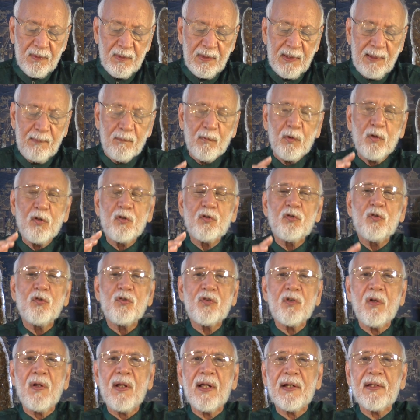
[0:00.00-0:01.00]
I'm going to
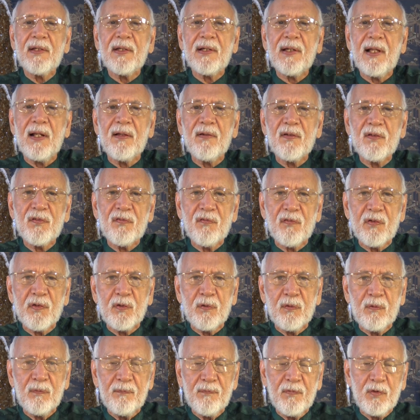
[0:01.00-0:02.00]
choose your lucky colors for
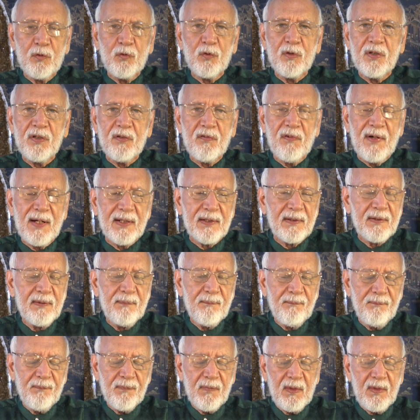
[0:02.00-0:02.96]
you. You're the dragon.